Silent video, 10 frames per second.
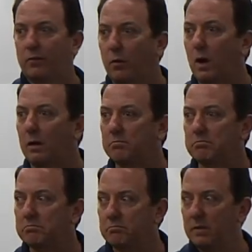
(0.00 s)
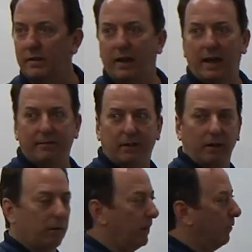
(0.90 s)
for a while. And then I have to
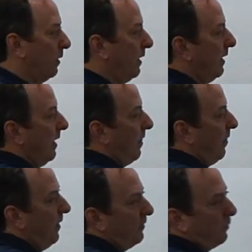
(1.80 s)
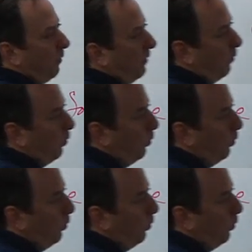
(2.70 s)
get rid of one. This one